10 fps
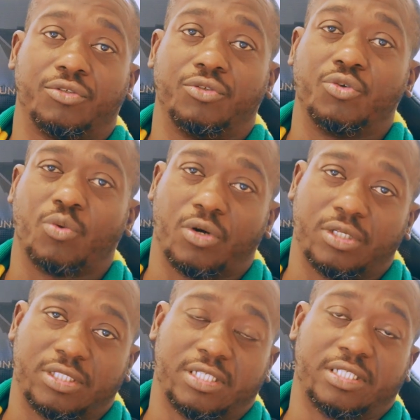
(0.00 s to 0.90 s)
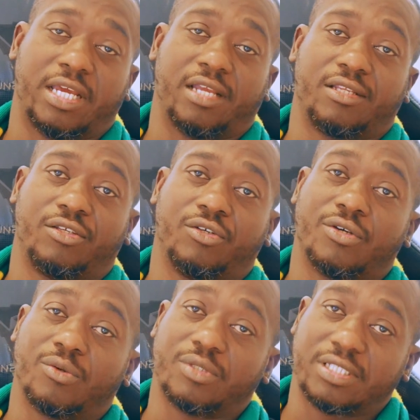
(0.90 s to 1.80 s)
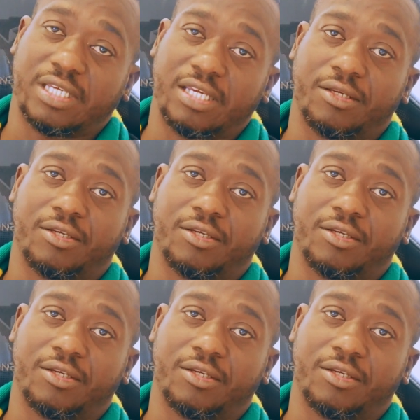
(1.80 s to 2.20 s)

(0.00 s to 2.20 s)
nuances that you don't see.